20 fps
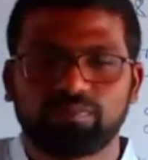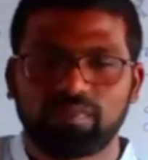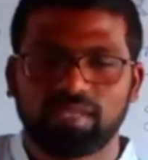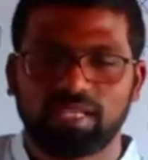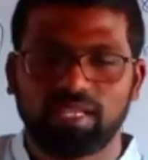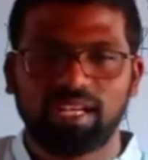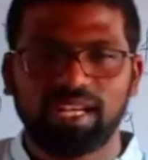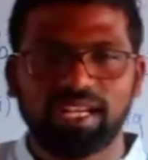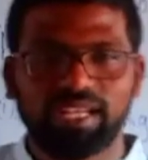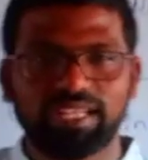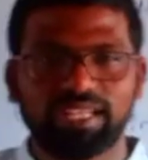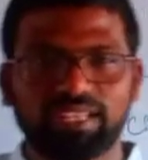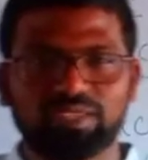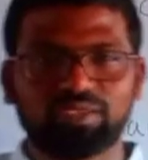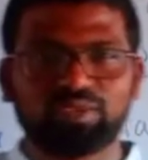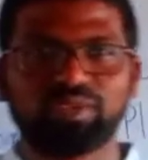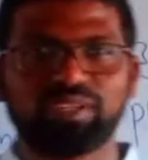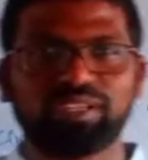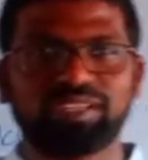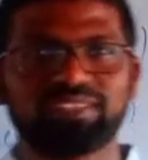Hi dear
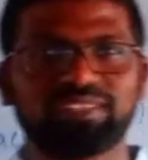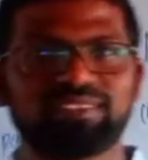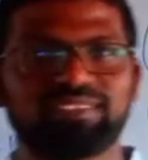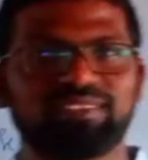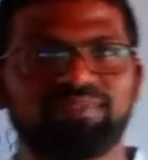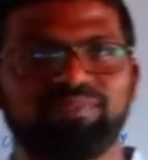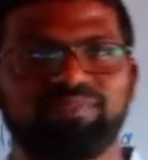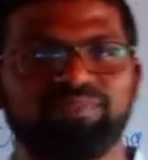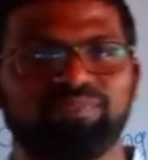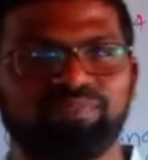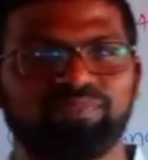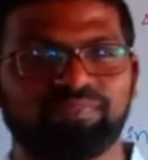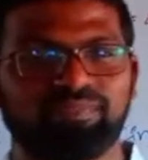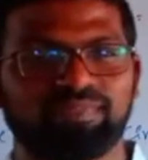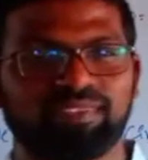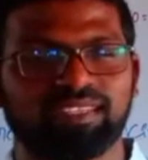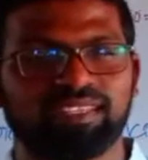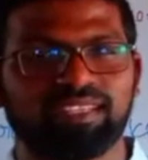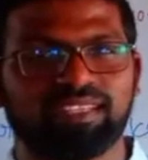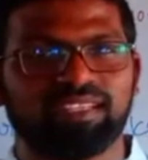students,
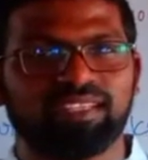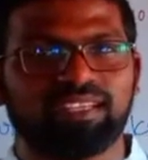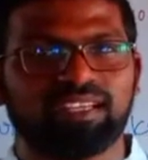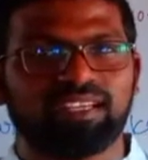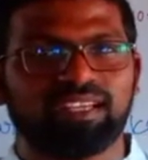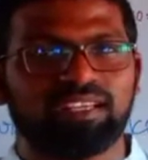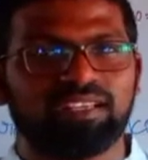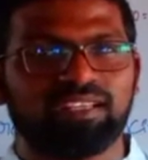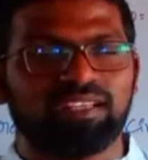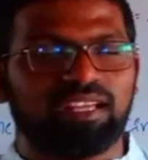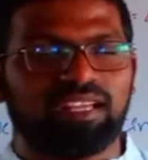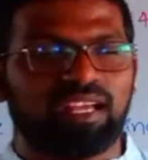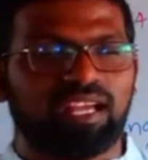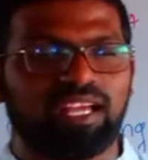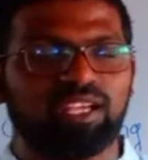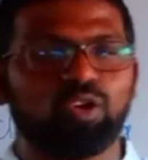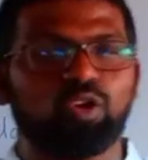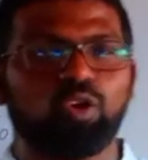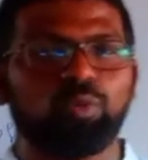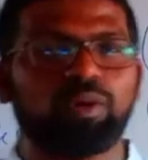I
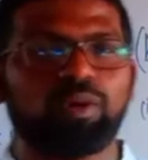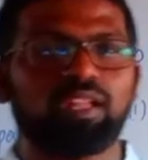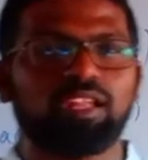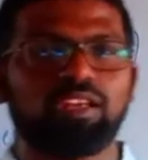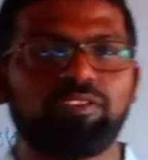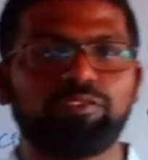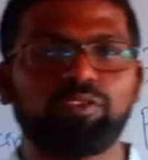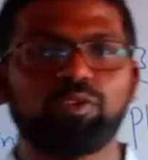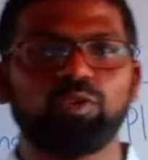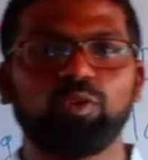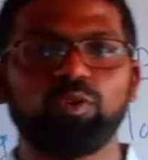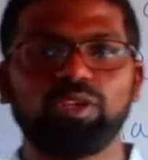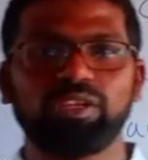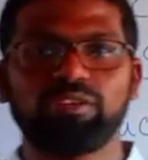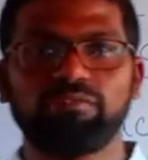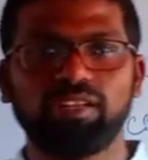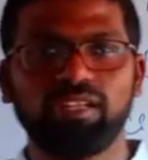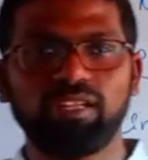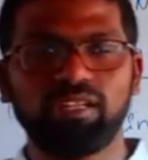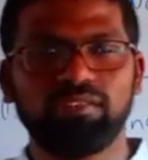hope all of you doing
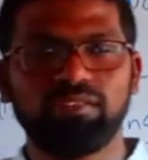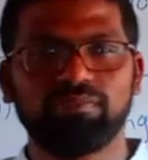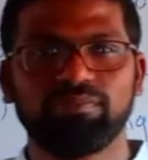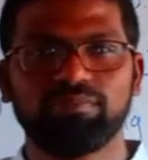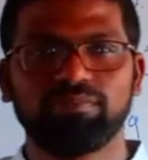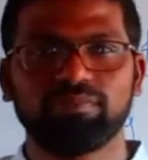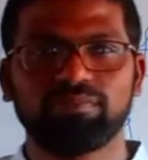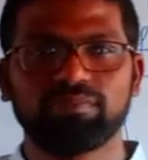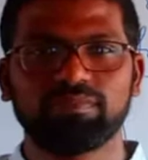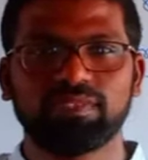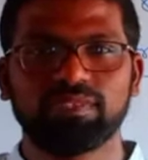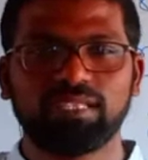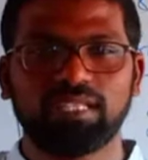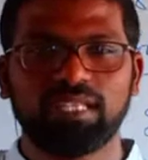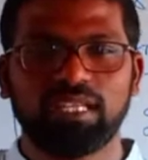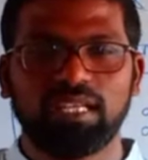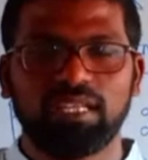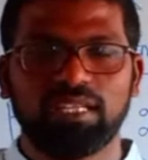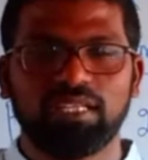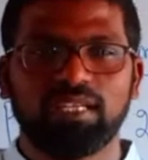well.
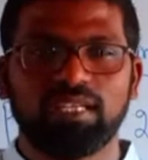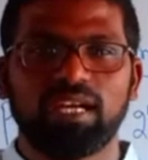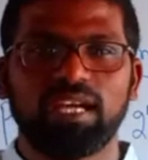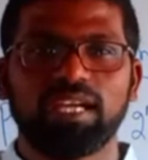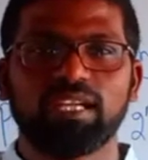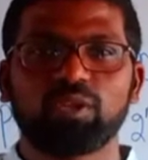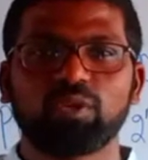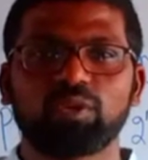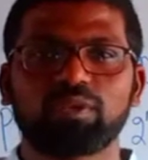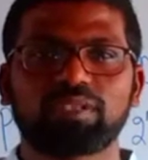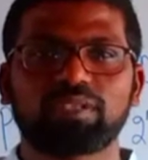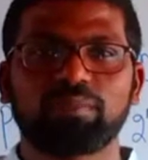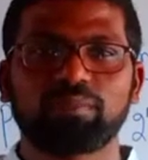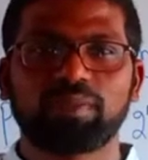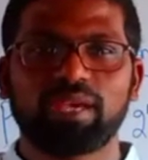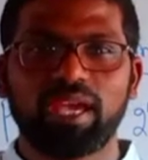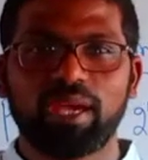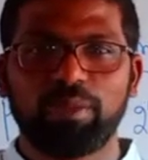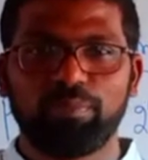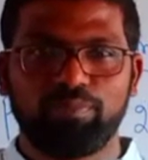I took some
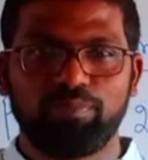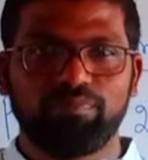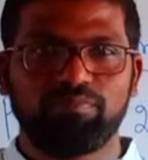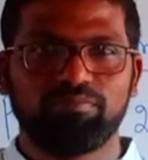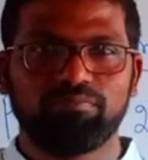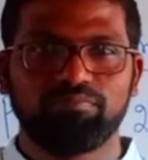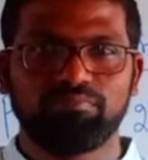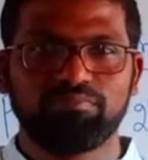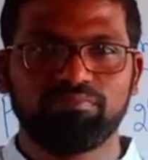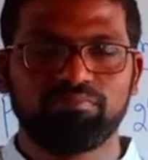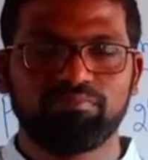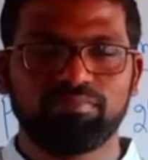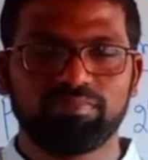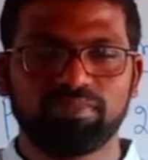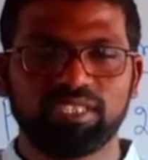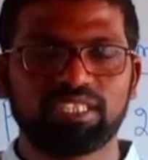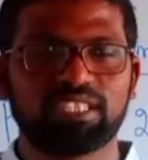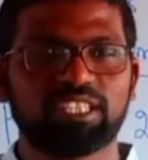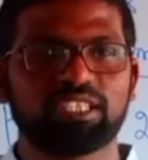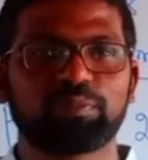gap.
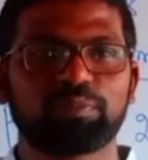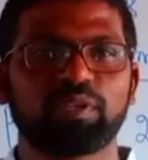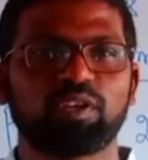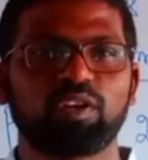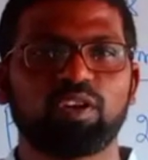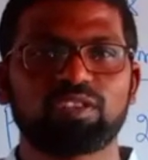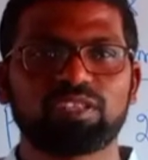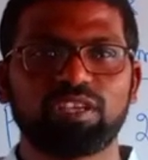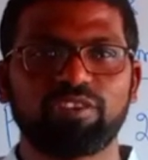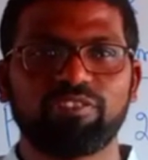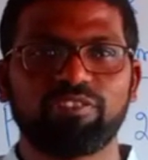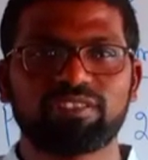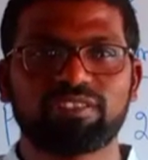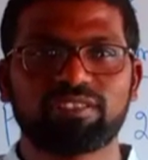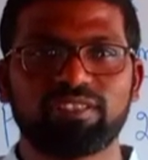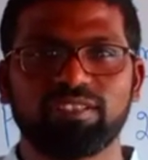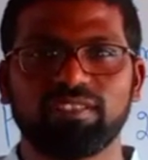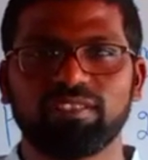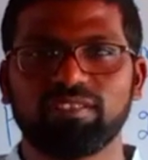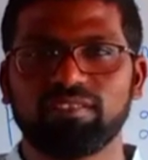This is because I was
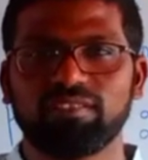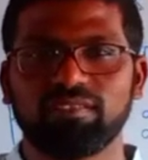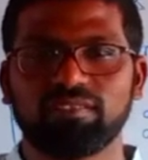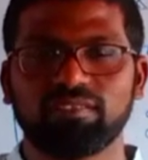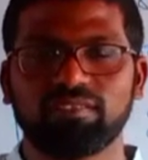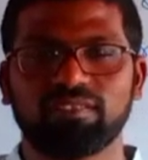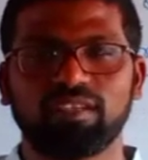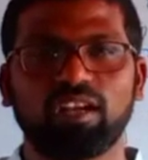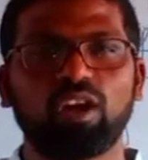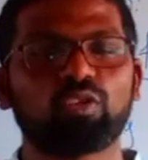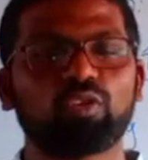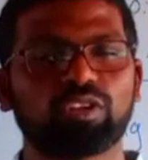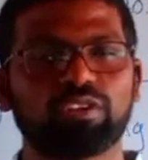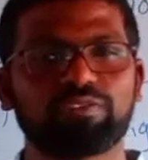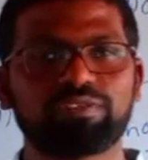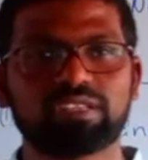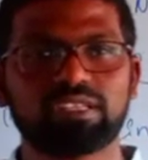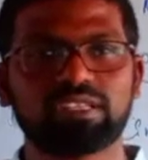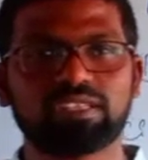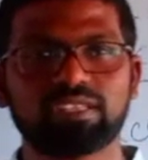out of
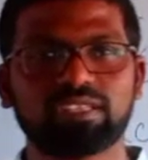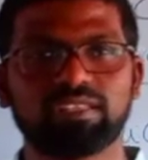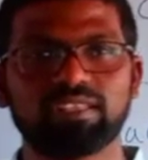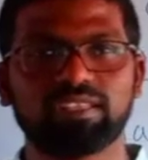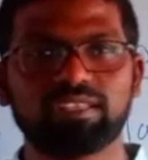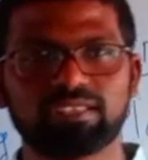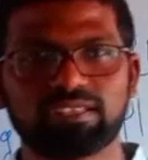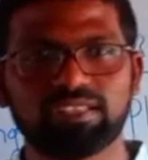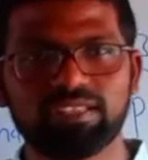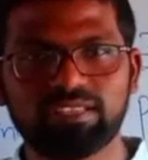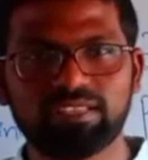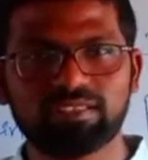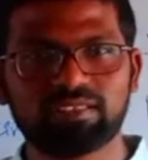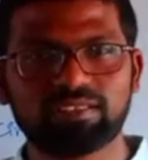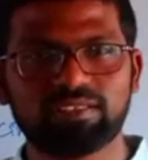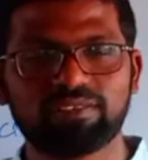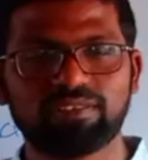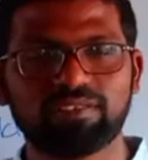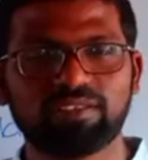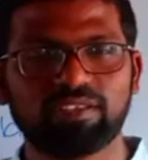station these days.
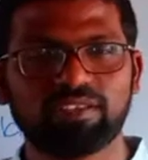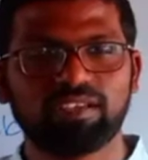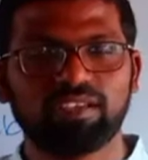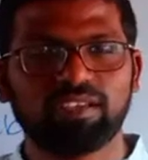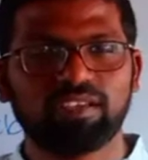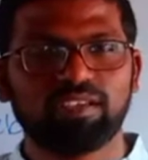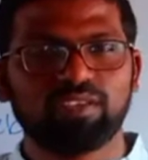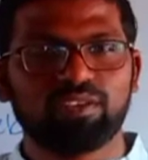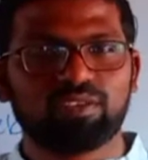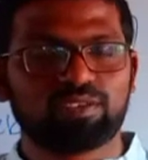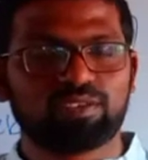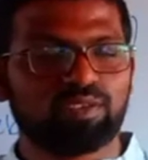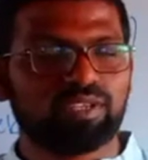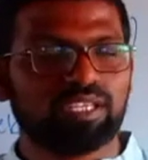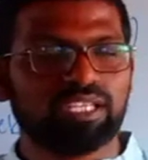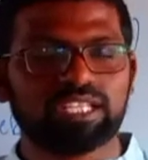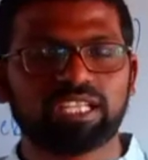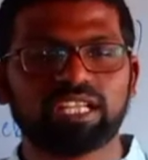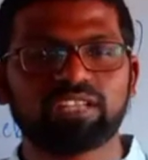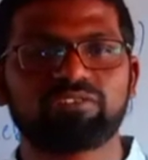So
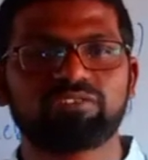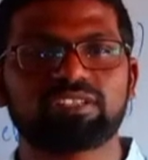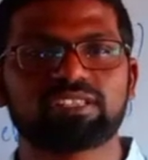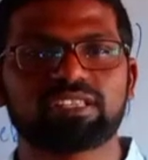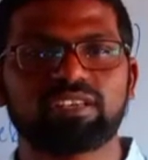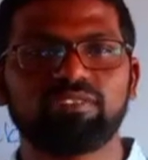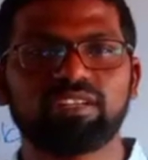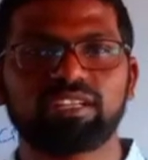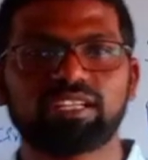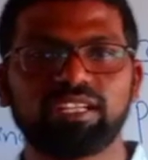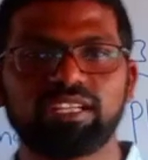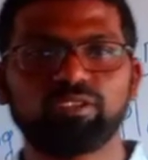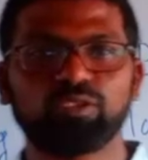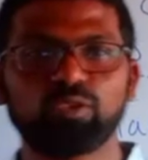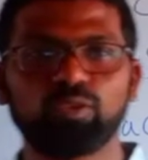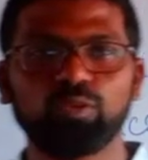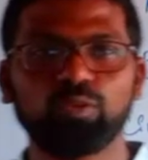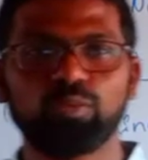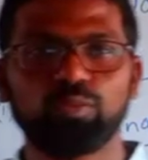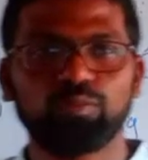here onwards I will try
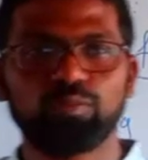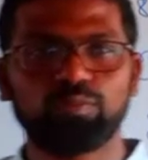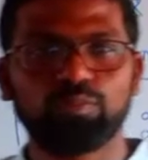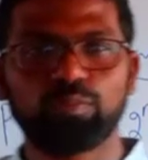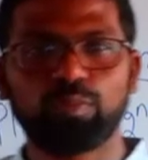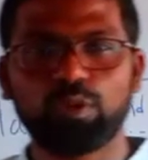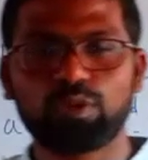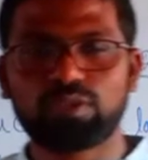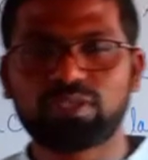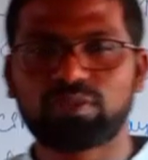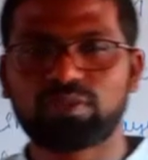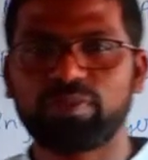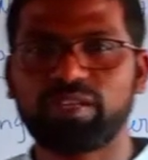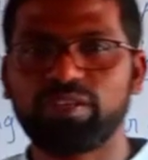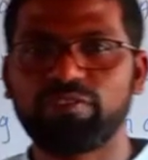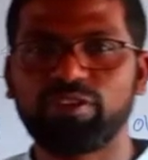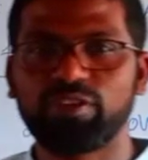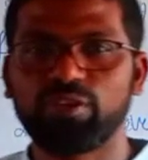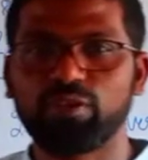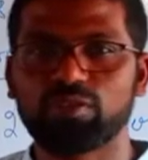to post my
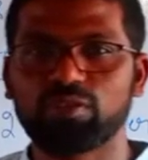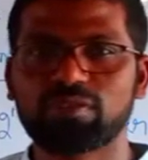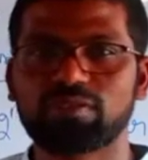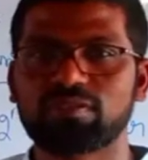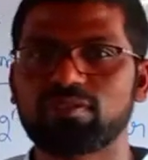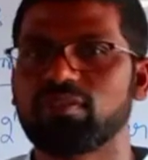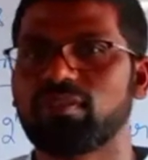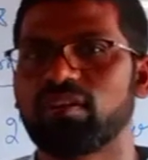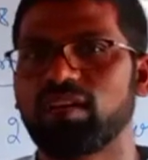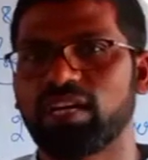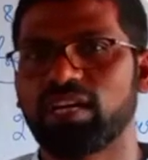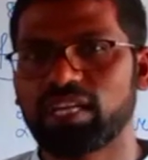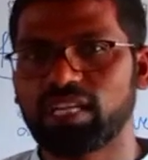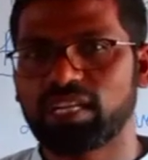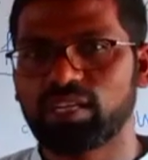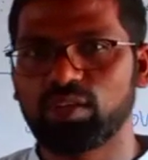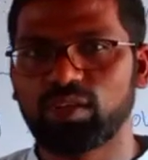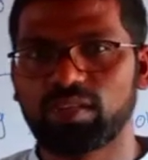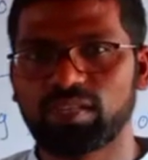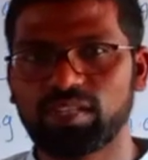videos
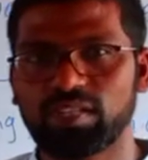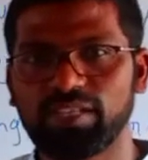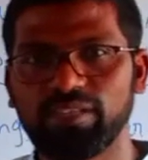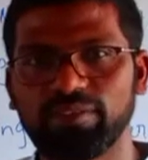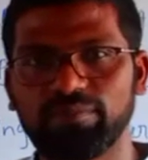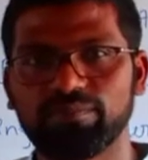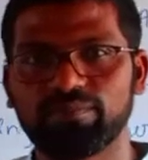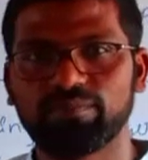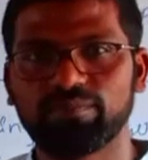regularly.